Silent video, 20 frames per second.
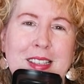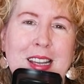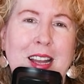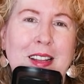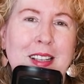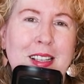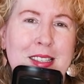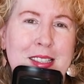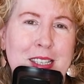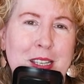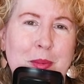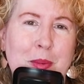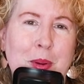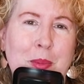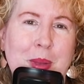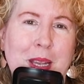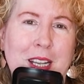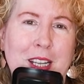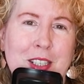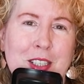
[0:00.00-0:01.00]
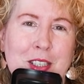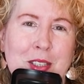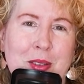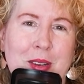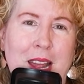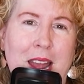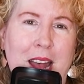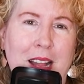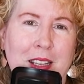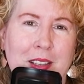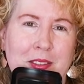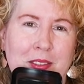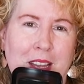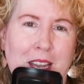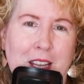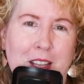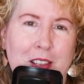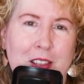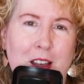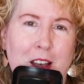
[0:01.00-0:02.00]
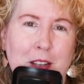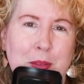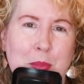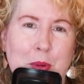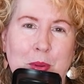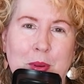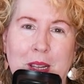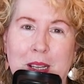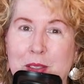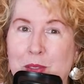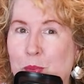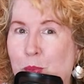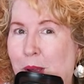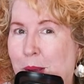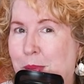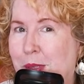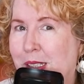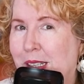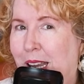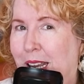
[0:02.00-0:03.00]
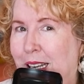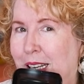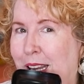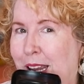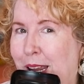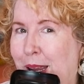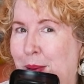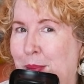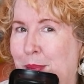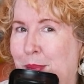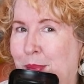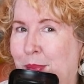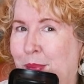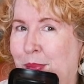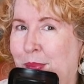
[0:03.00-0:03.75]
Now let's see what we can do to elevate Claude Monet's website game.